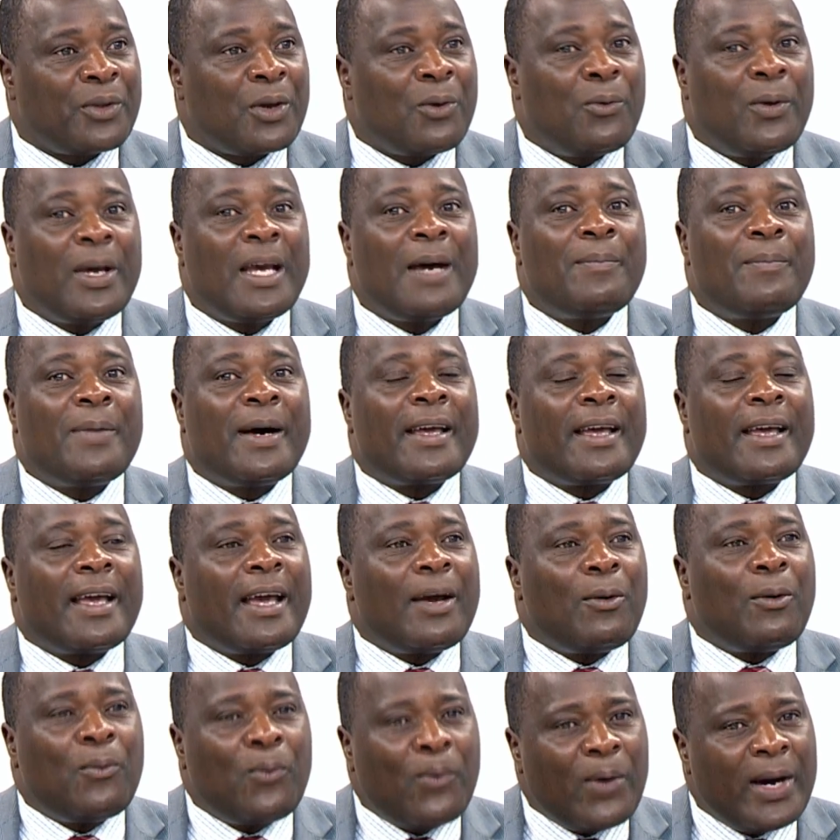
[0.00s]
Whereby
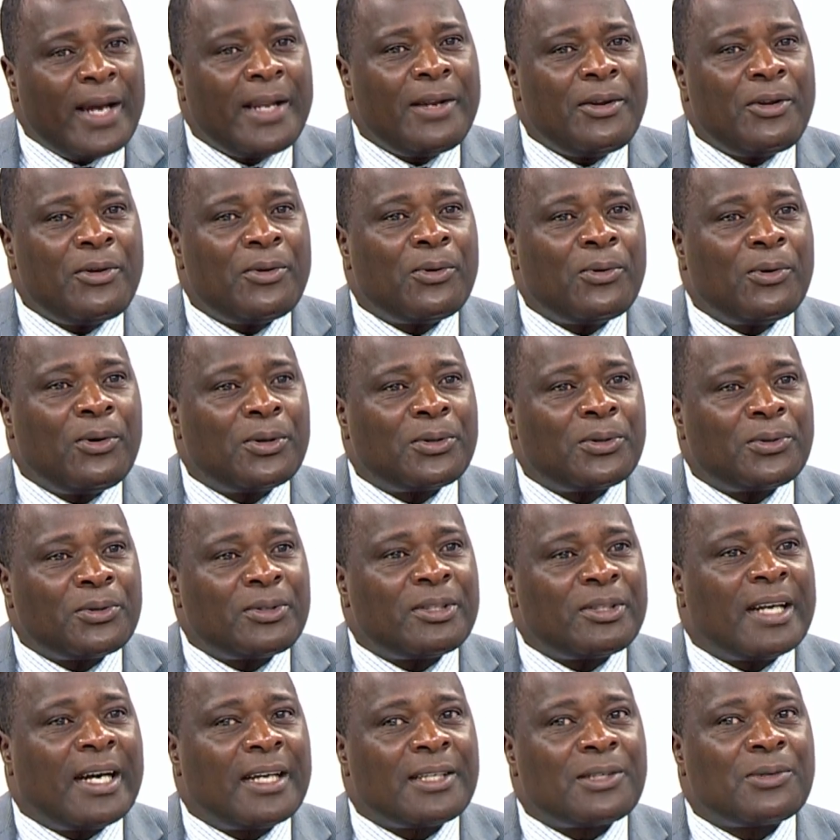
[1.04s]
when you go to
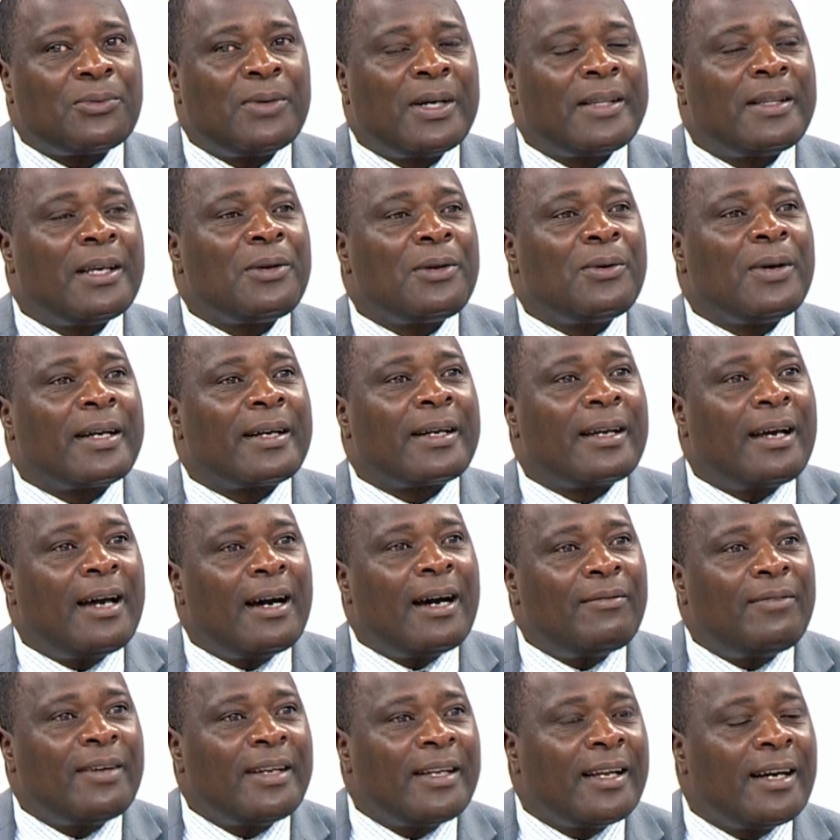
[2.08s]
church, whether you are
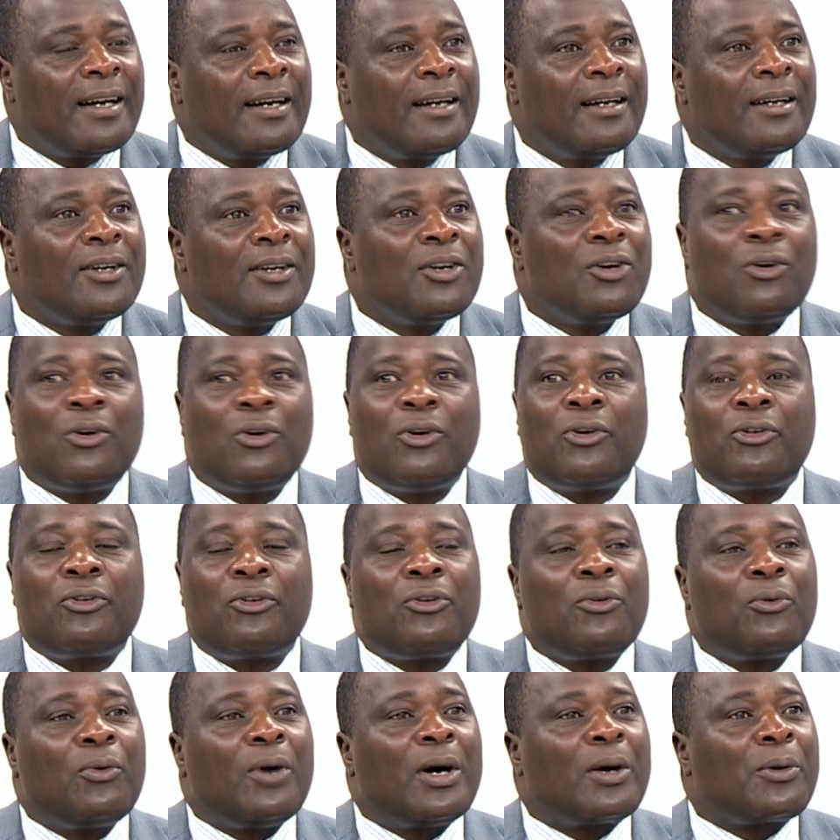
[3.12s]
governor or
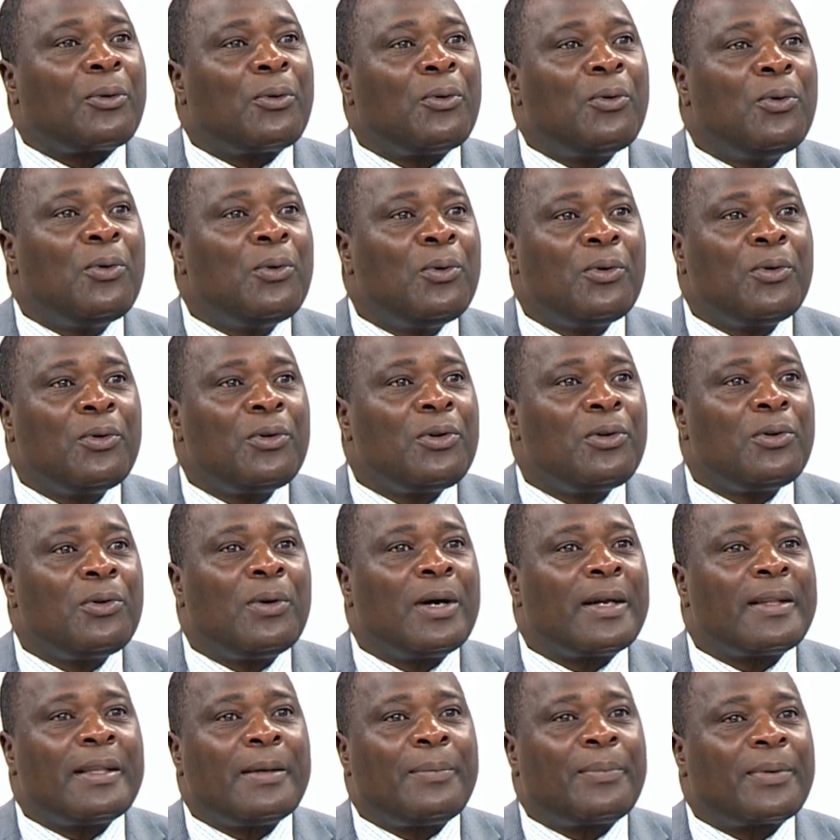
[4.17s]
you
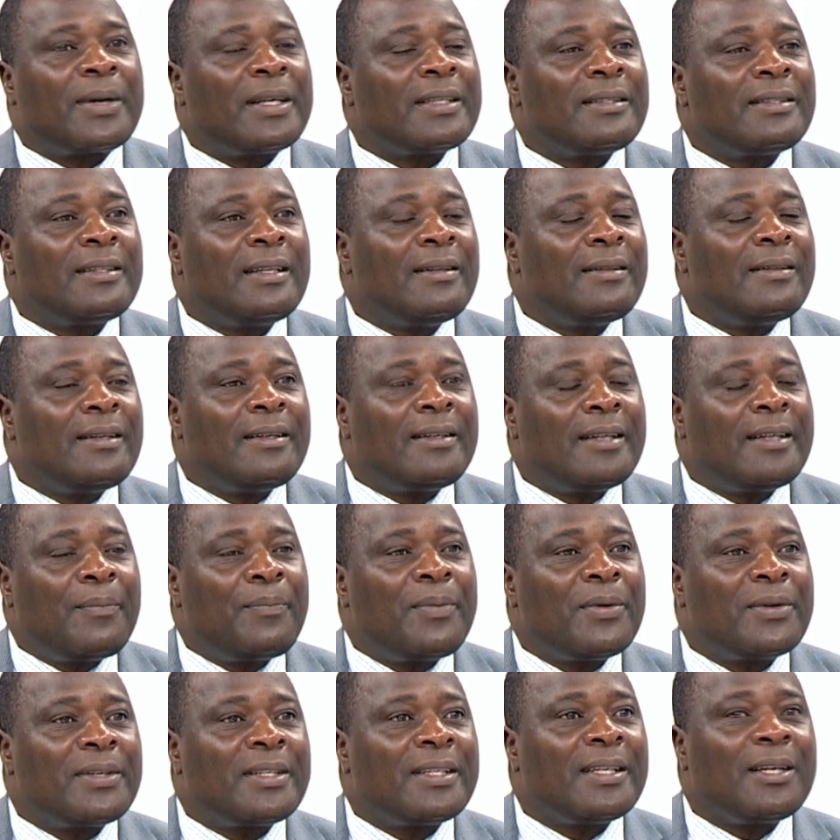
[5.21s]
are the president, the
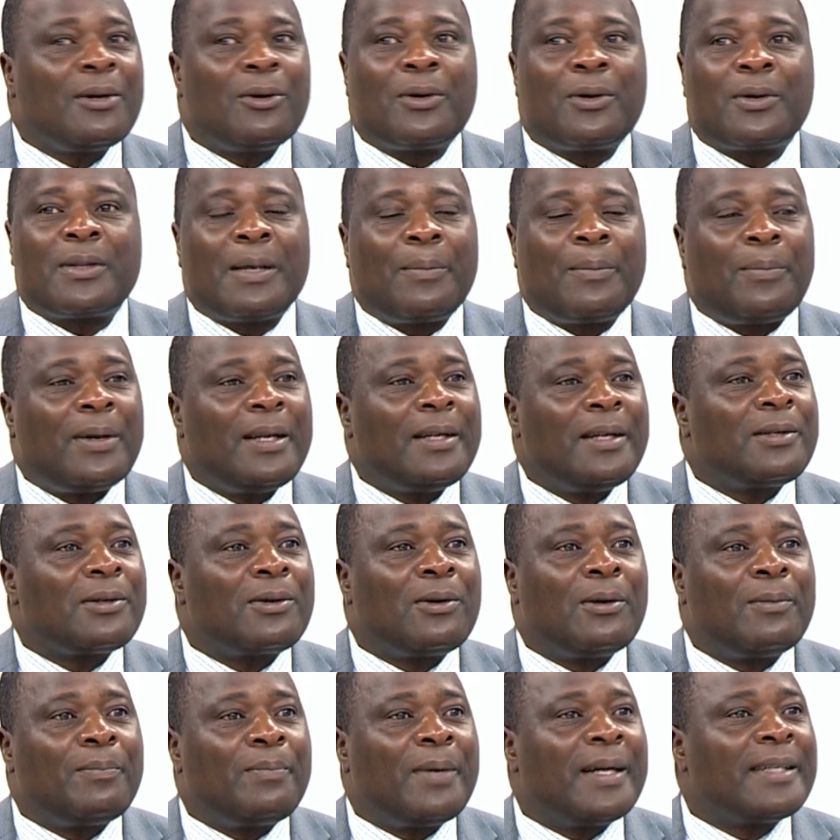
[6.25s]
deputy, or the
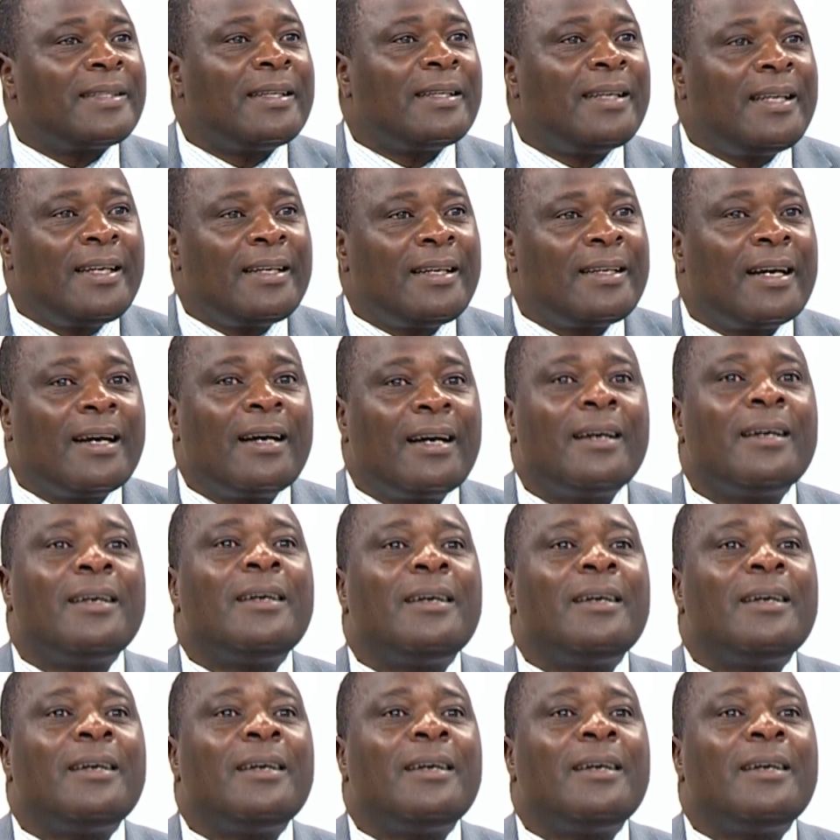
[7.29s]
political party leader,